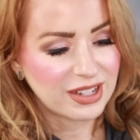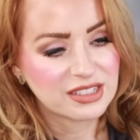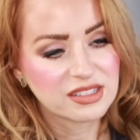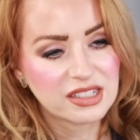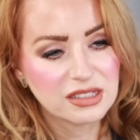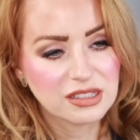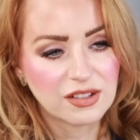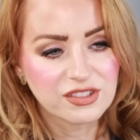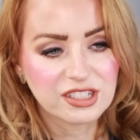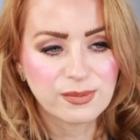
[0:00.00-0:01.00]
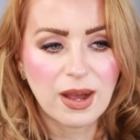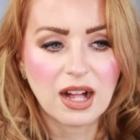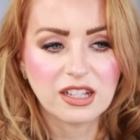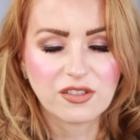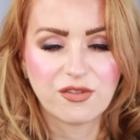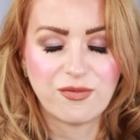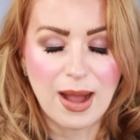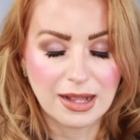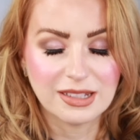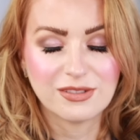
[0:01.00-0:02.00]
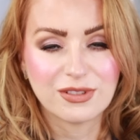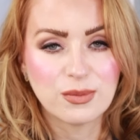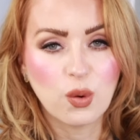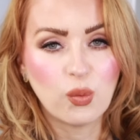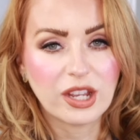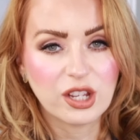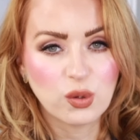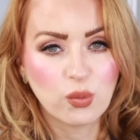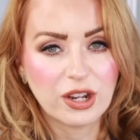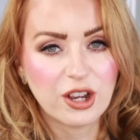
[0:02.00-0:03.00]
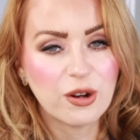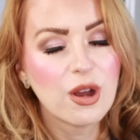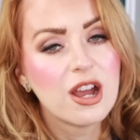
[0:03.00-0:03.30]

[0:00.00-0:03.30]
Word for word: and it's the Lovesick palette palette from Wicked Widow.